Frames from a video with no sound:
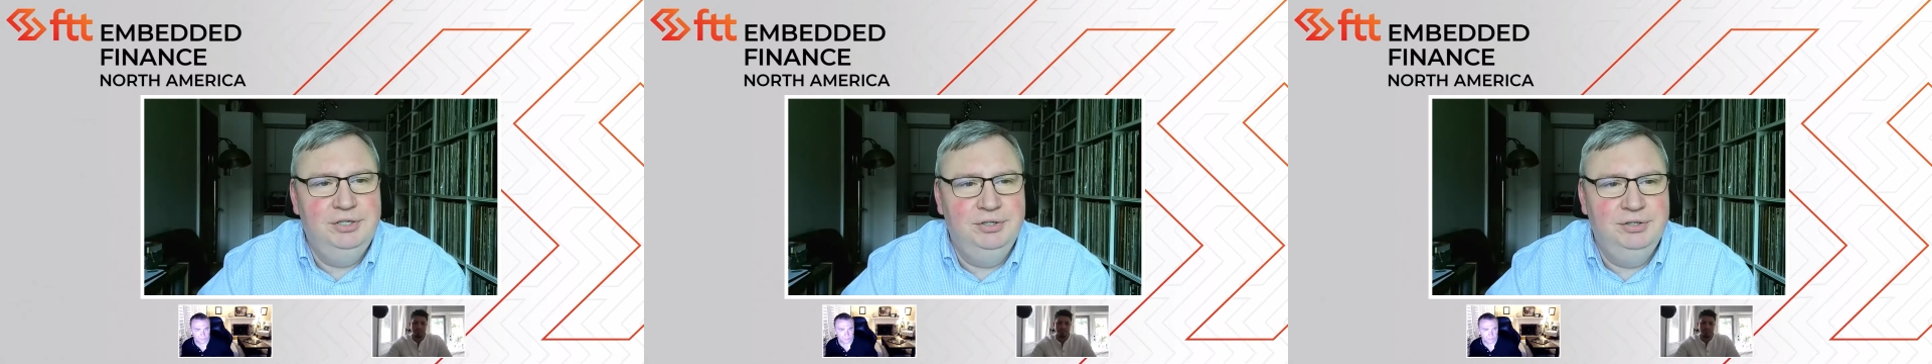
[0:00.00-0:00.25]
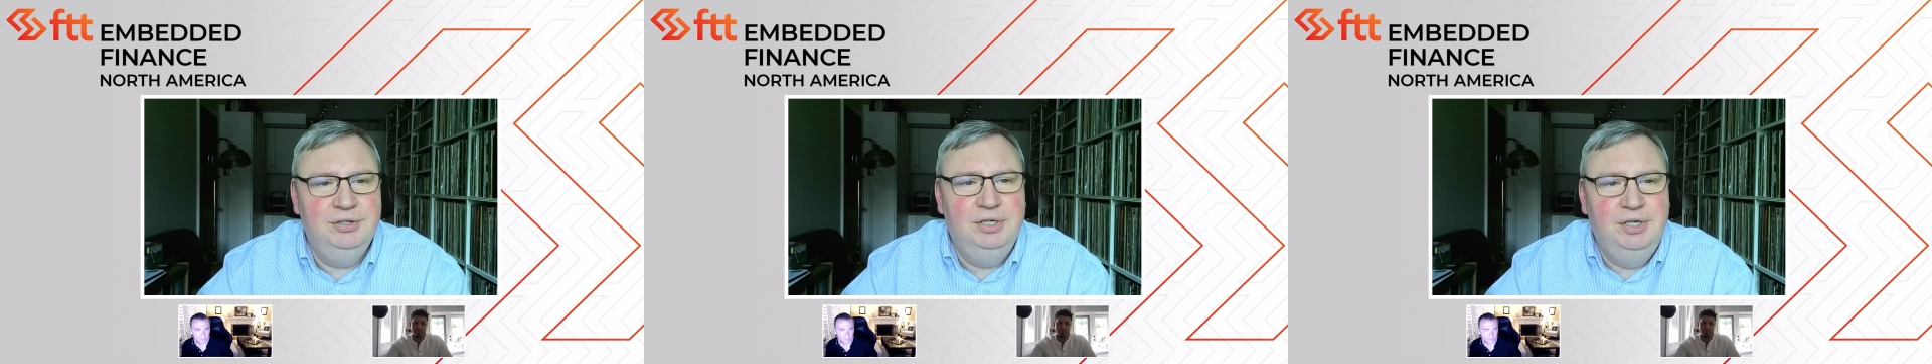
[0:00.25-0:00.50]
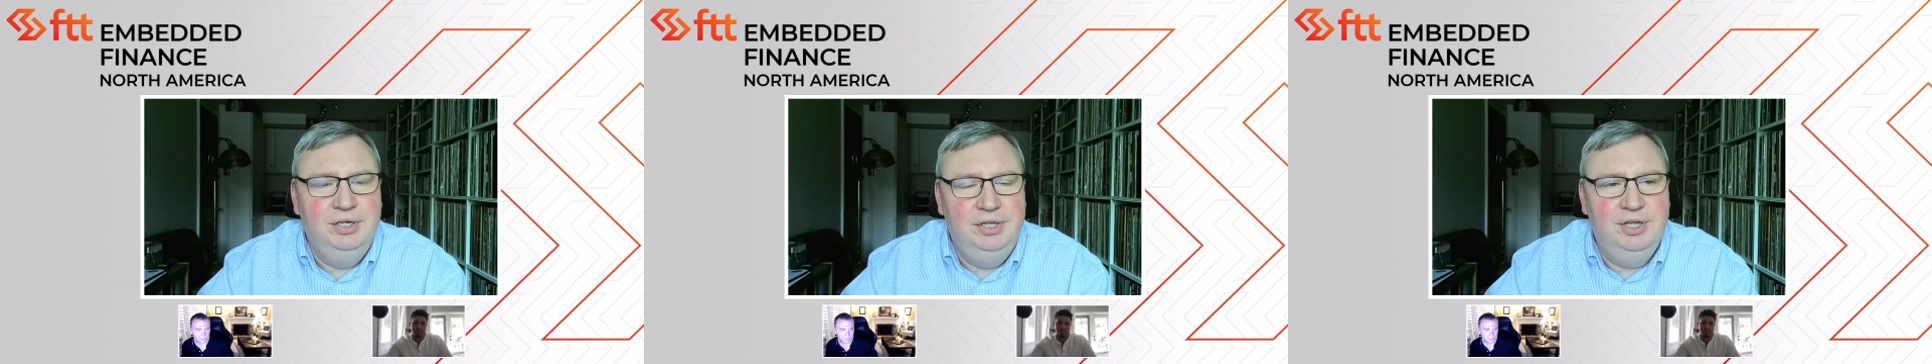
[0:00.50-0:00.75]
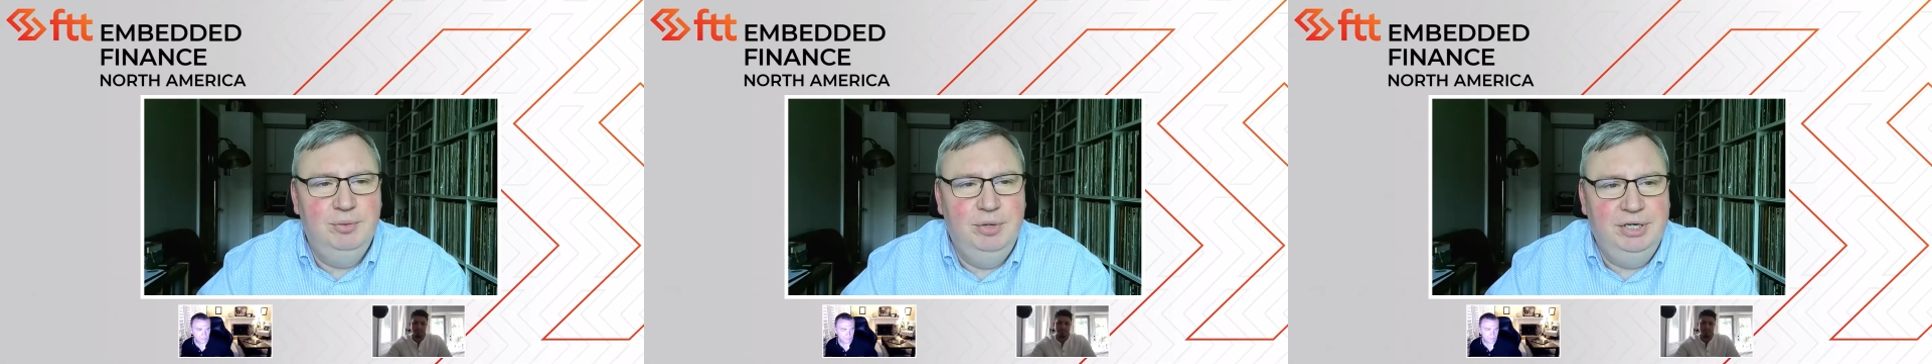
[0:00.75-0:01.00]

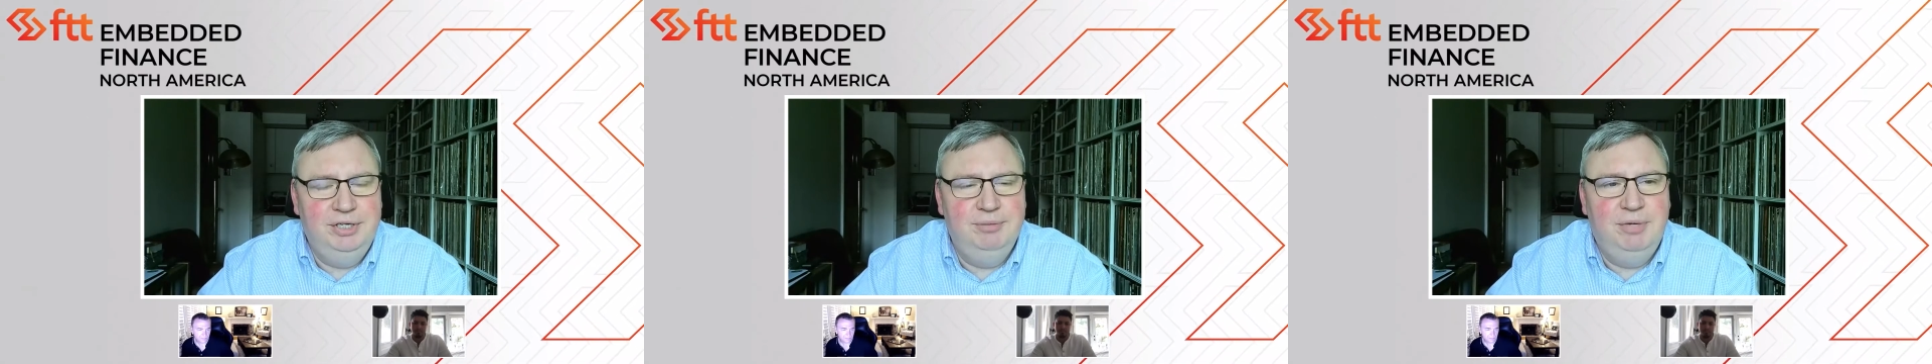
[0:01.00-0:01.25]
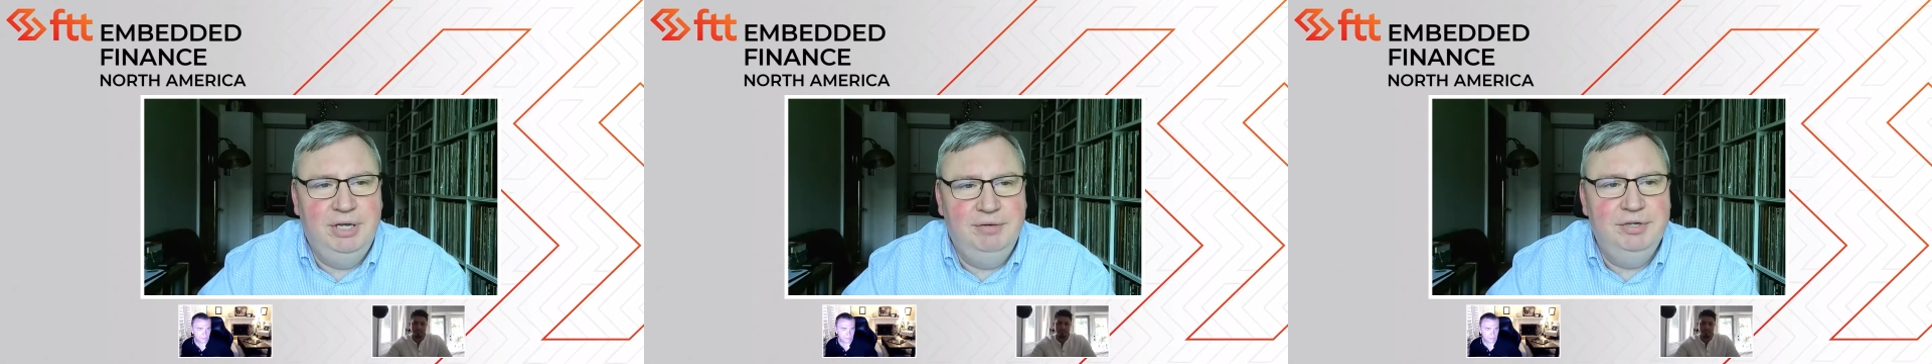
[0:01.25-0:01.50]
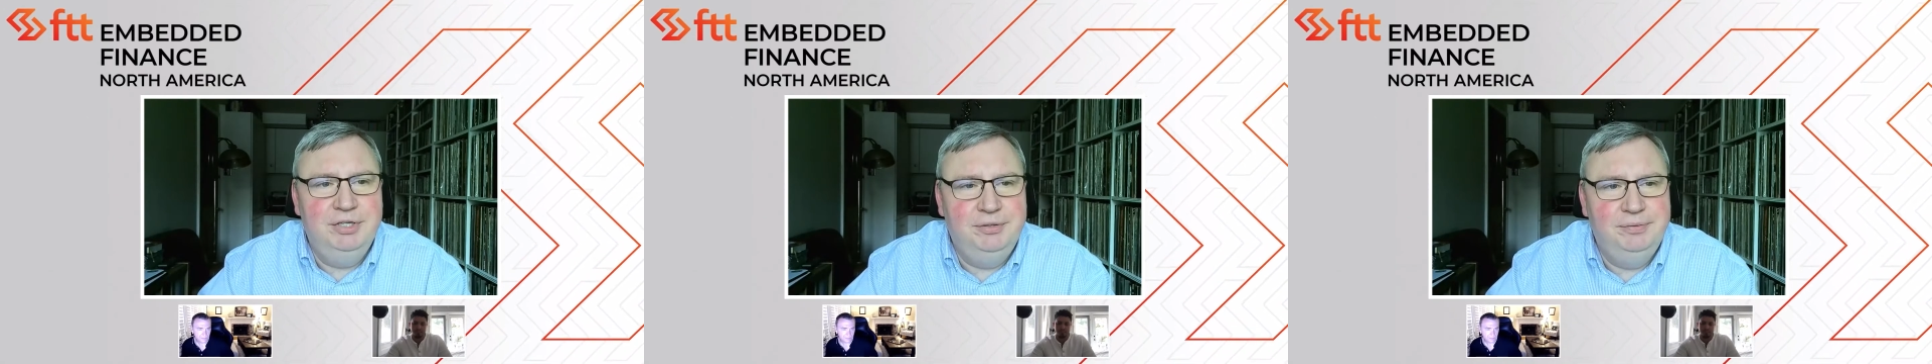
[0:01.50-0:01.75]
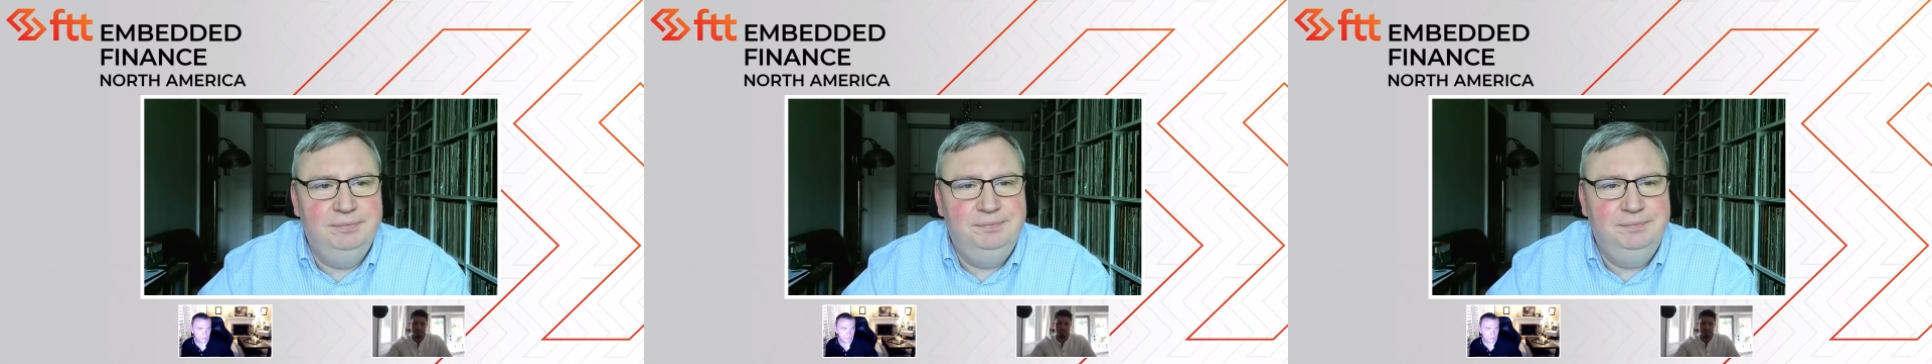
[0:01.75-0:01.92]
to play with.